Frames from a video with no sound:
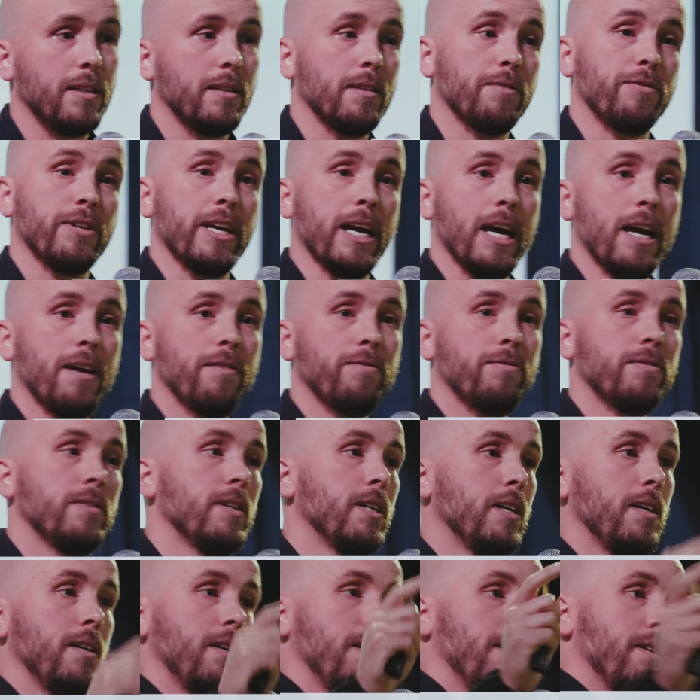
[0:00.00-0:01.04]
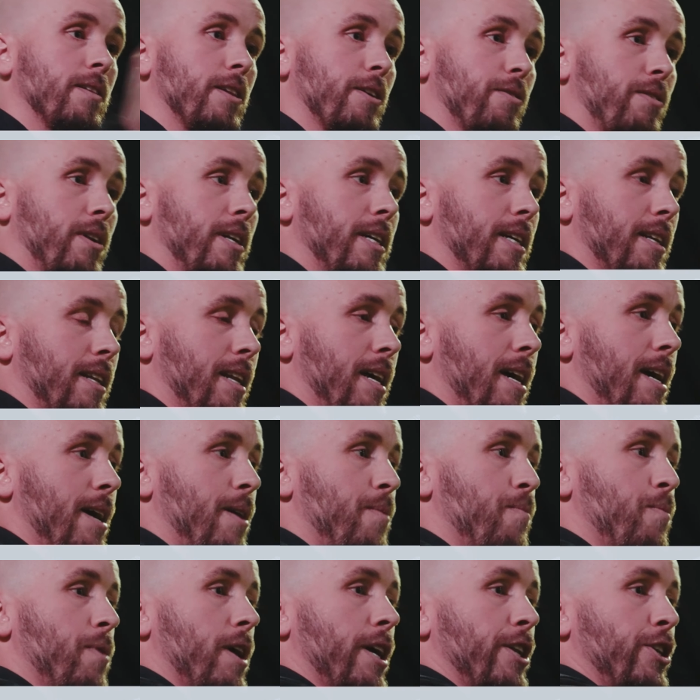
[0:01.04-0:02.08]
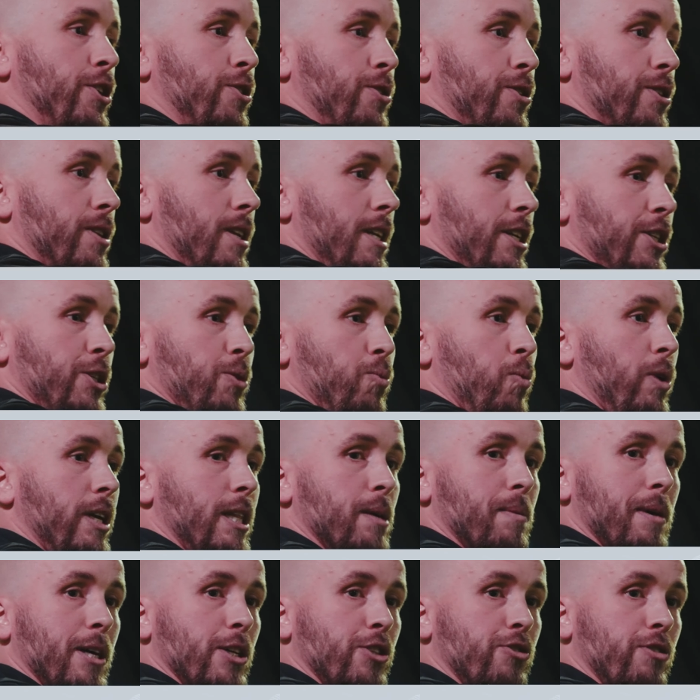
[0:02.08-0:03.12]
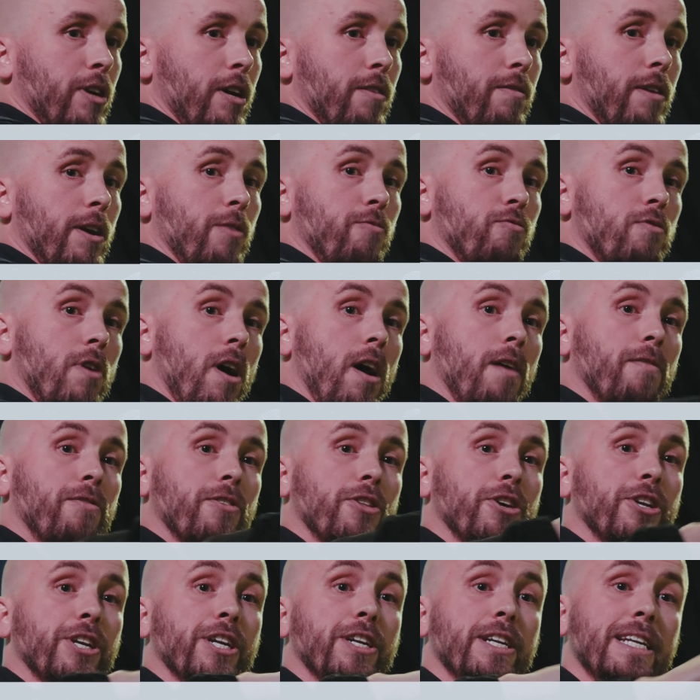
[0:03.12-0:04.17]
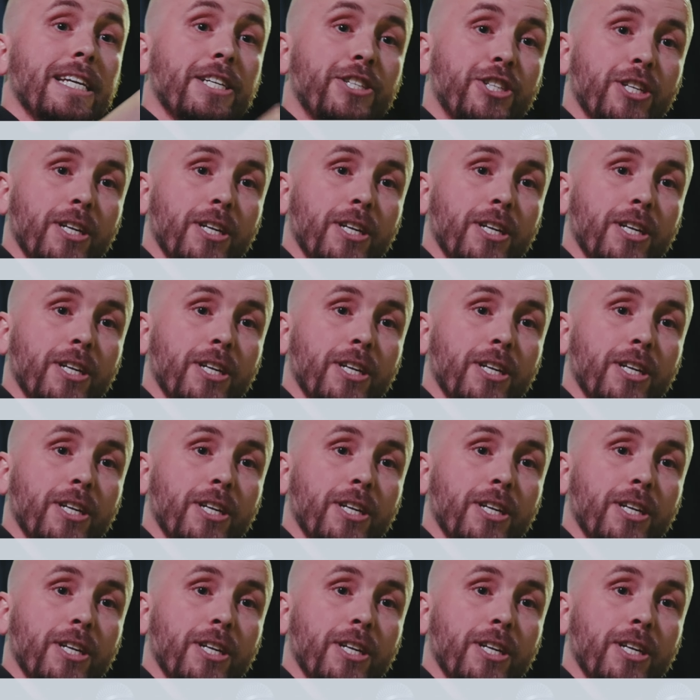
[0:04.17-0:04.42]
If you have, they'll click that and you can literally weed them out straight away, rather than